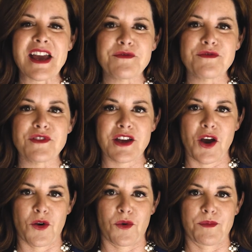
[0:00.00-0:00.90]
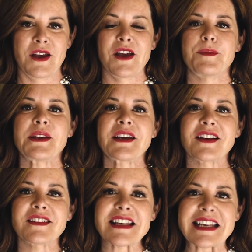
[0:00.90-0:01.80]
every home,
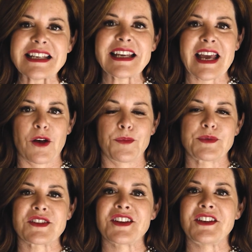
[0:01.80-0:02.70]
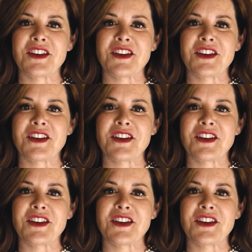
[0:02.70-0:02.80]
because it helps the